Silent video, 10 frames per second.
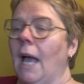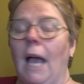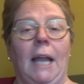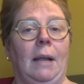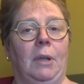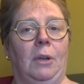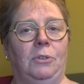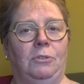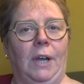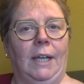and I'm going
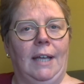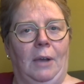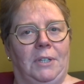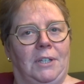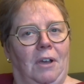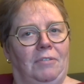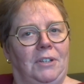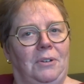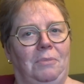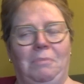to try it out this
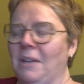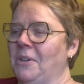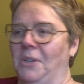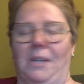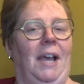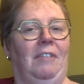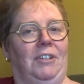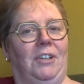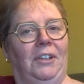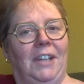afternoon because I
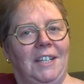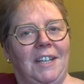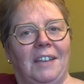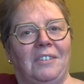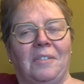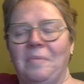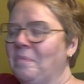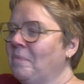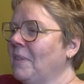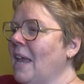haven't done that yet.
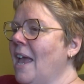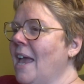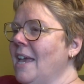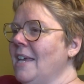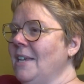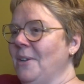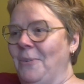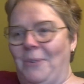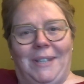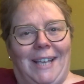
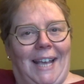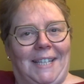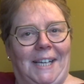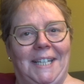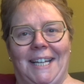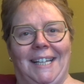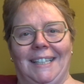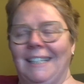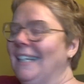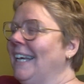Phew, exciting.
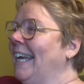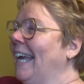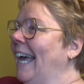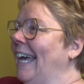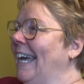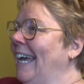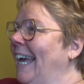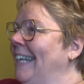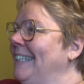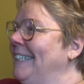
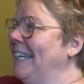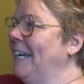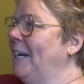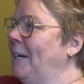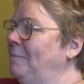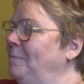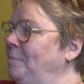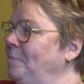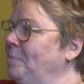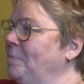
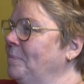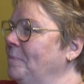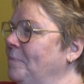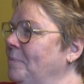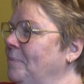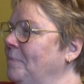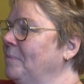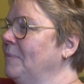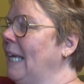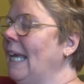And
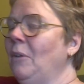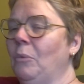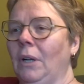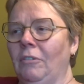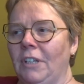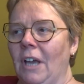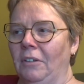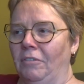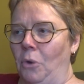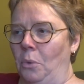in one of the
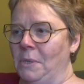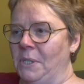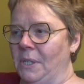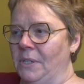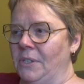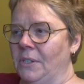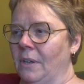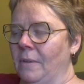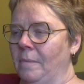other Vlogmases,